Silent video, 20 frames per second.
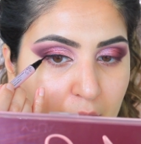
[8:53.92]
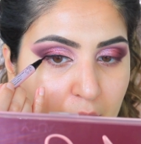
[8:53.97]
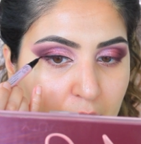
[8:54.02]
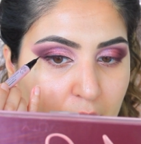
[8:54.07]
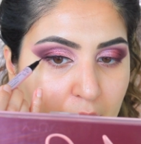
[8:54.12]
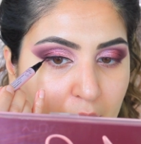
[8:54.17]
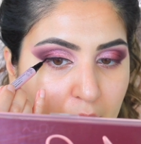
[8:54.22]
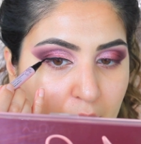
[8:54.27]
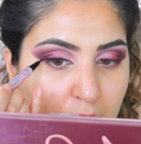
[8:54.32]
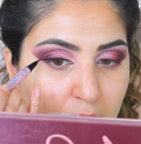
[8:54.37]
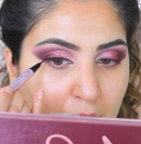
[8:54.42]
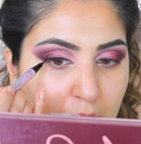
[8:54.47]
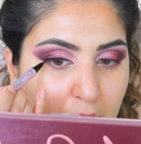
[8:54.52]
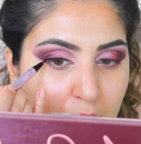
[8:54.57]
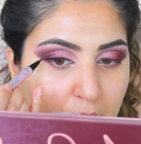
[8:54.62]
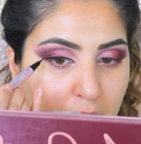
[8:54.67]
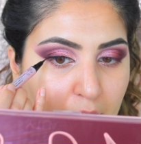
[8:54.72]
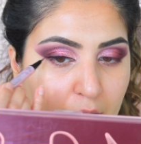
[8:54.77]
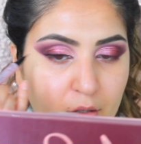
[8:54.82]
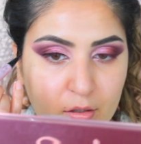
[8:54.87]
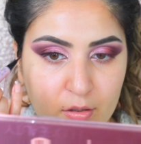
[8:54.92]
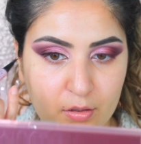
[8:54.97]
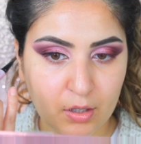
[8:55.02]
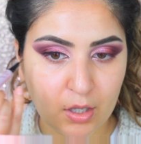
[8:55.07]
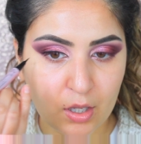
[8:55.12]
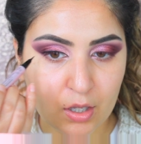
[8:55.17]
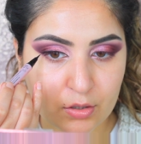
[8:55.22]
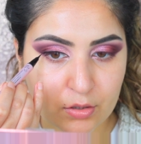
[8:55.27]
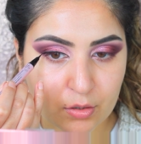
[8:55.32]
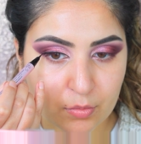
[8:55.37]

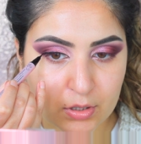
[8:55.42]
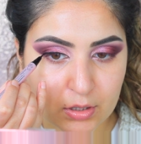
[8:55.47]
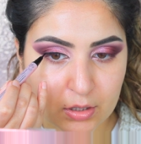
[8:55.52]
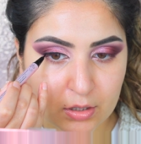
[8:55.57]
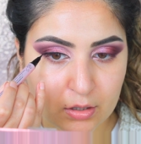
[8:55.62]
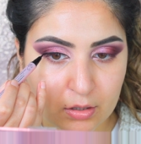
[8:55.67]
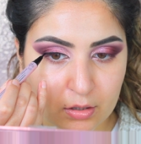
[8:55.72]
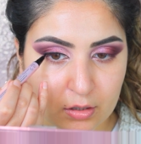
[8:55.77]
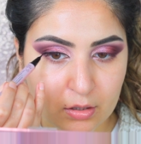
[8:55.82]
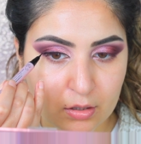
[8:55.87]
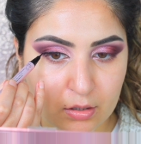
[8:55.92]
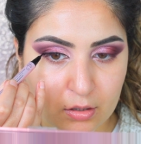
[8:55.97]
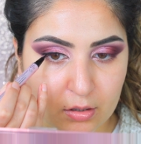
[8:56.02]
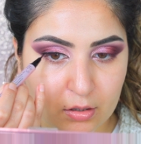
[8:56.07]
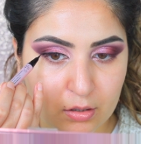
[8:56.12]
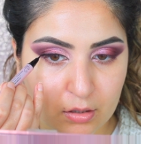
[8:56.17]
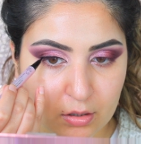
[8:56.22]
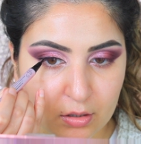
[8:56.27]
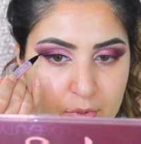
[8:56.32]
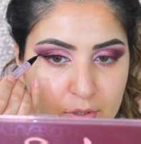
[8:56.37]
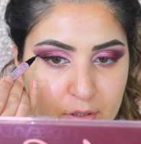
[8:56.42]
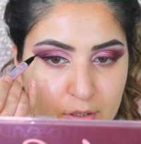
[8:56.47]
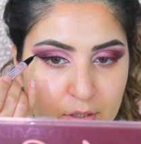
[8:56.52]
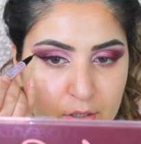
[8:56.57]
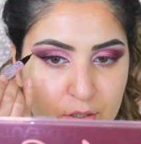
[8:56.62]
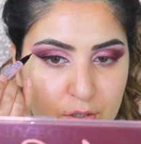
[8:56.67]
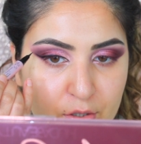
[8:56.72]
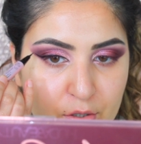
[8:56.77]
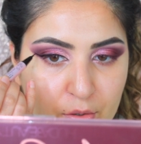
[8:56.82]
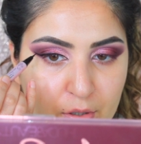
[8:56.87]
I'm just going
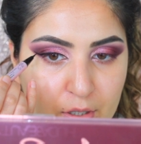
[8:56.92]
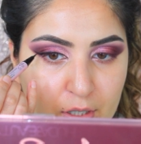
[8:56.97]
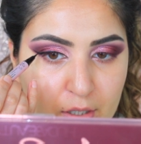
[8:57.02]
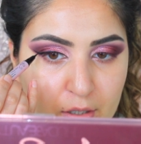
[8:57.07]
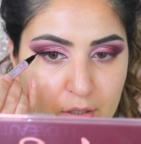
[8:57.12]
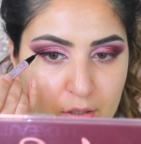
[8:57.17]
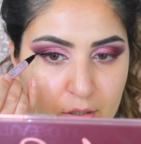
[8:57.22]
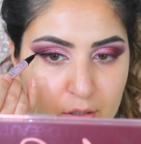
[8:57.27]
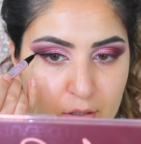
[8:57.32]
to join it.